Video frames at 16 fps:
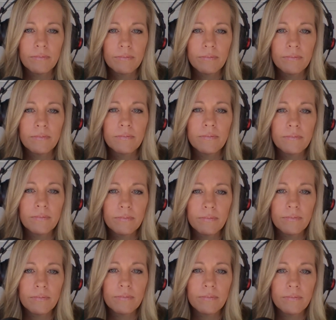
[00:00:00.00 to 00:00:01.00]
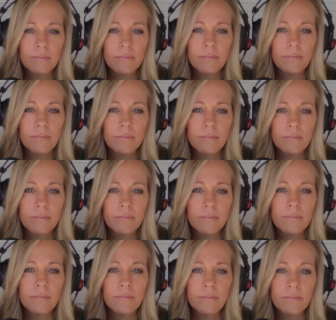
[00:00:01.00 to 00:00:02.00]

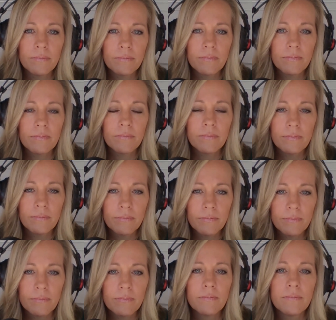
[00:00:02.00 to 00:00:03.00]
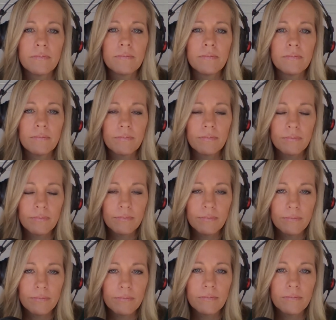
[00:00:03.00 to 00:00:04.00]

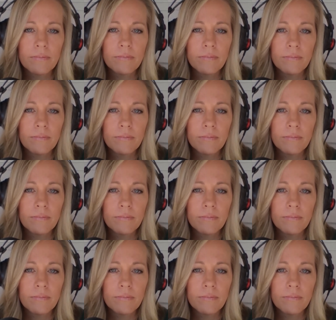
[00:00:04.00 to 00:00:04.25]
This person isn't speaking.